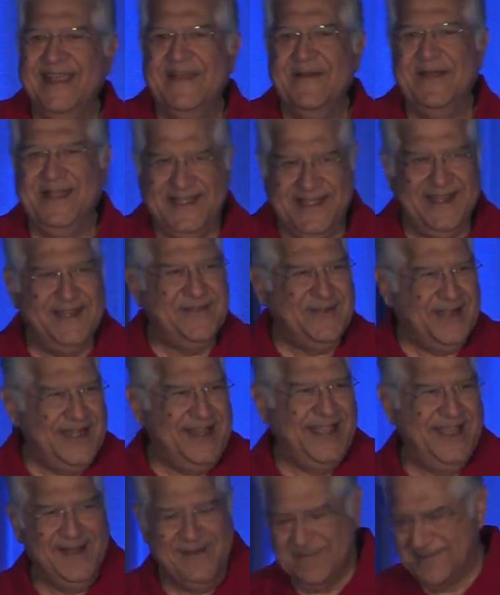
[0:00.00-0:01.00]
it, it
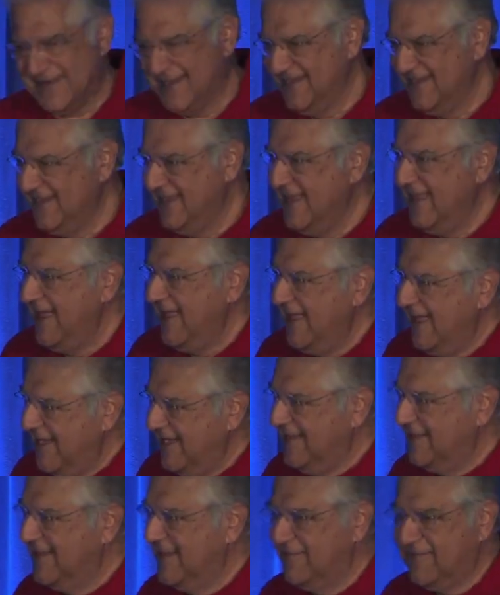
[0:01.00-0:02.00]
really helped.
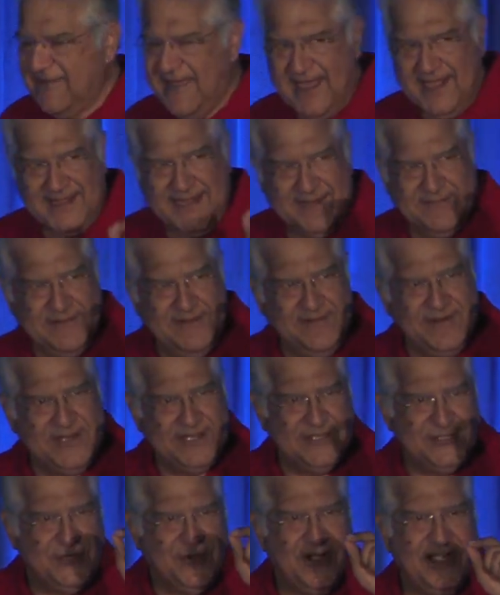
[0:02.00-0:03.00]
And the fact that we were
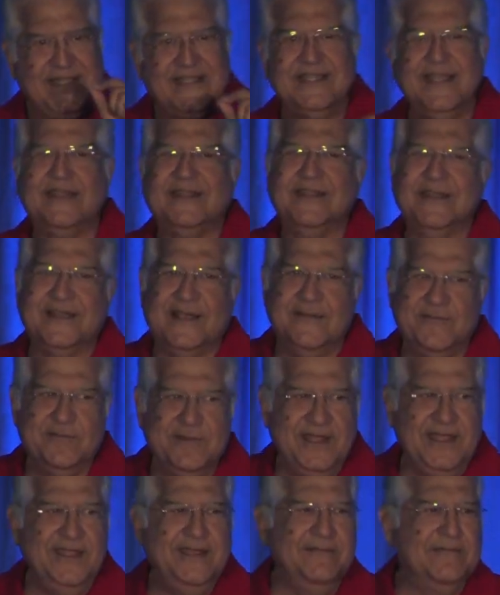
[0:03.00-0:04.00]
a joint sector
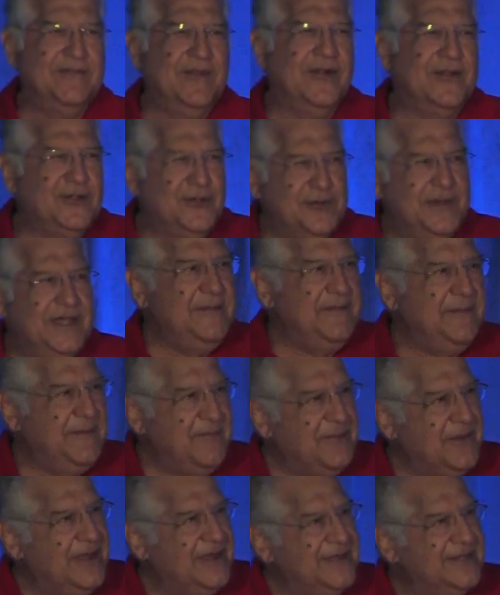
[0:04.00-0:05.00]
company, not too
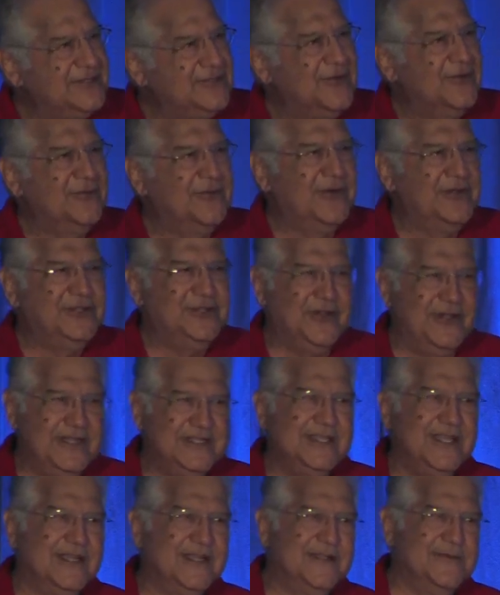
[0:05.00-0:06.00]
people understood what joint
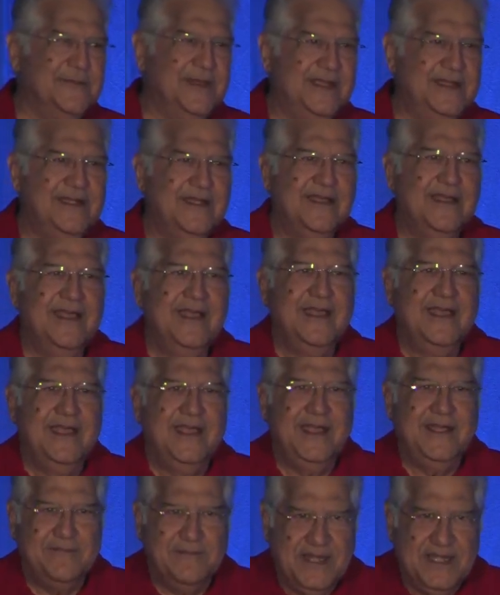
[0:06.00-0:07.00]
sector meant.
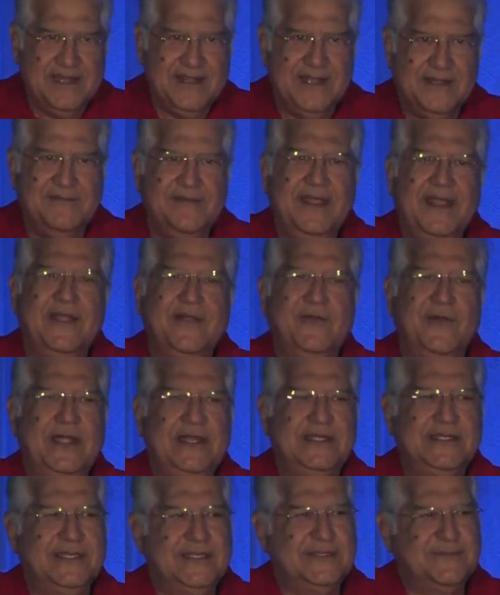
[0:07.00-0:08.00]
It meant that we had
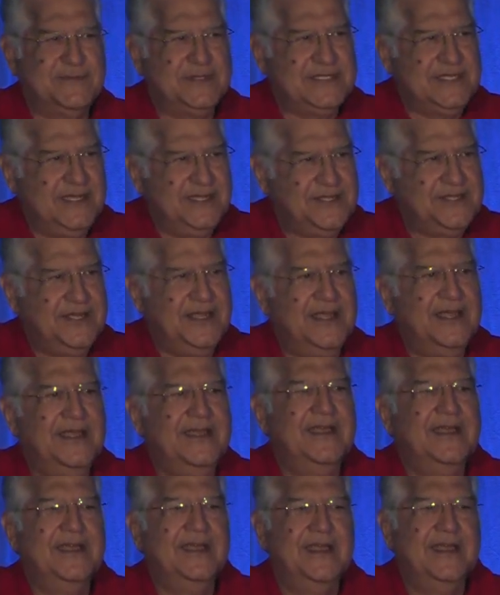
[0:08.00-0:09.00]
26%
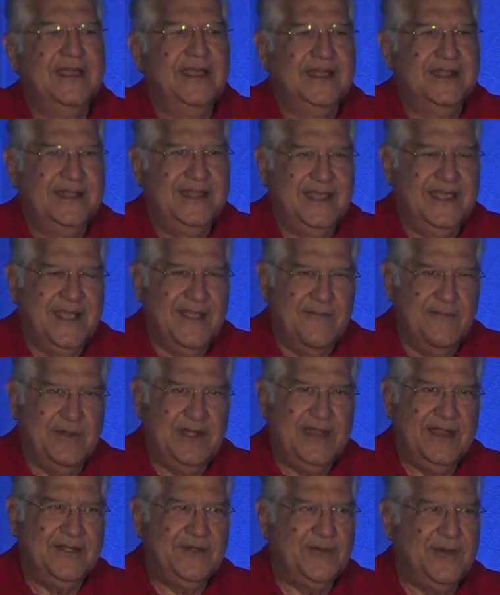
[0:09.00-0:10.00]
share, the
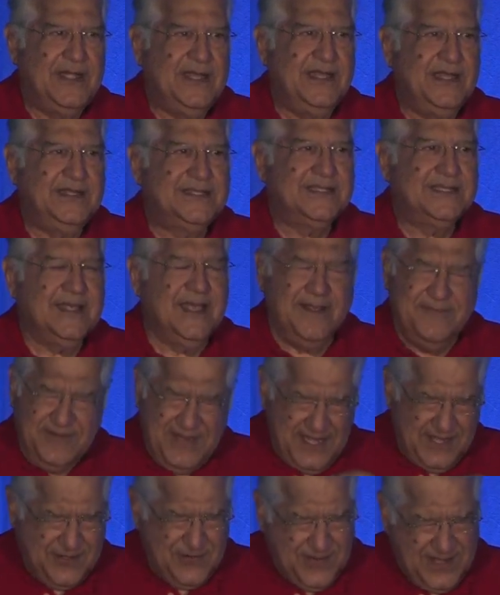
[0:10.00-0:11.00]
government had 20, uh,
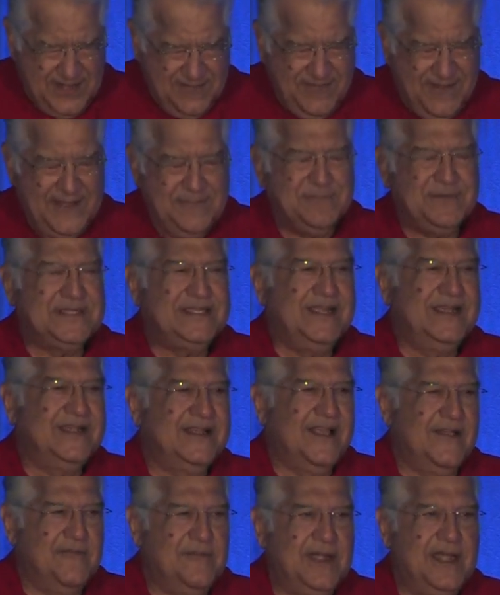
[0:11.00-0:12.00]
we had
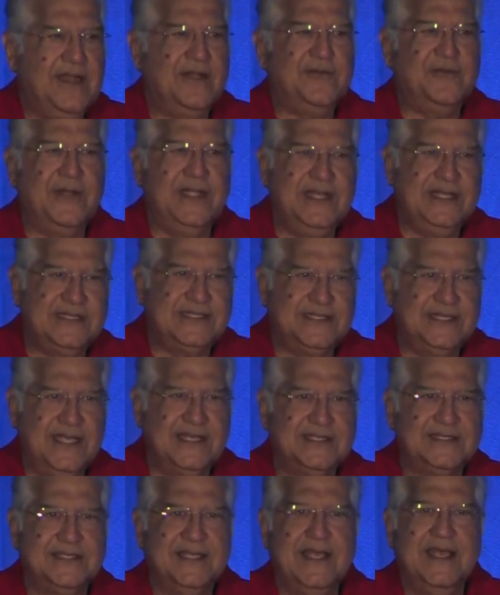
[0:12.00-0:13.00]
25%, government had
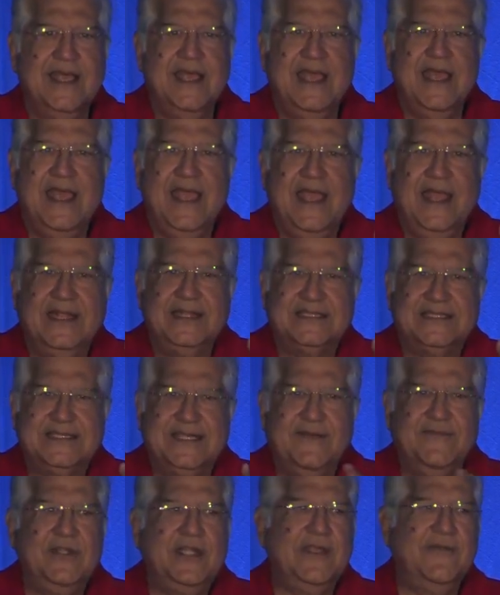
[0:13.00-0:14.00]
26, and
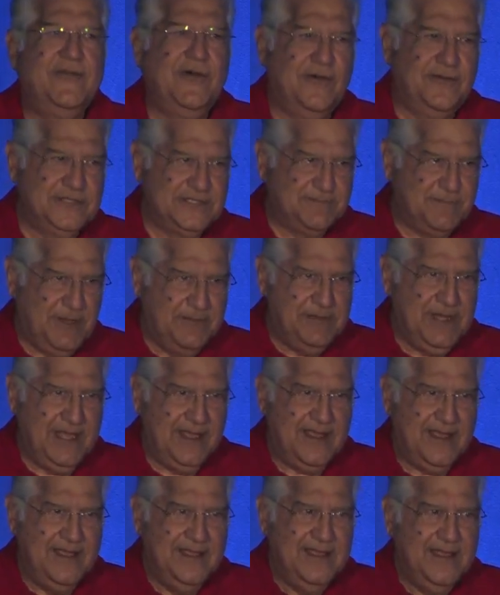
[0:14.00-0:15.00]
74 was
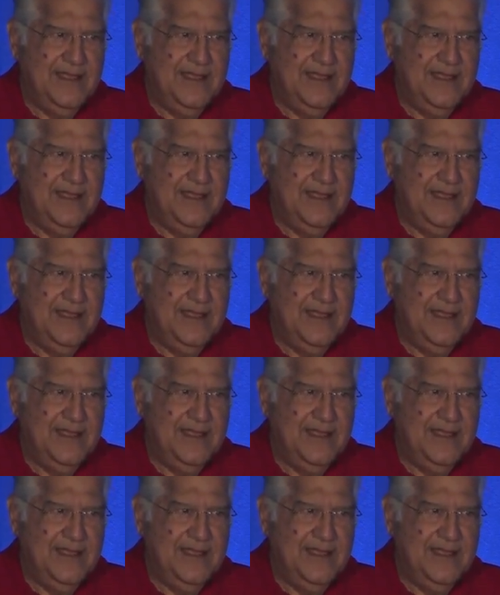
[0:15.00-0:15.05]
public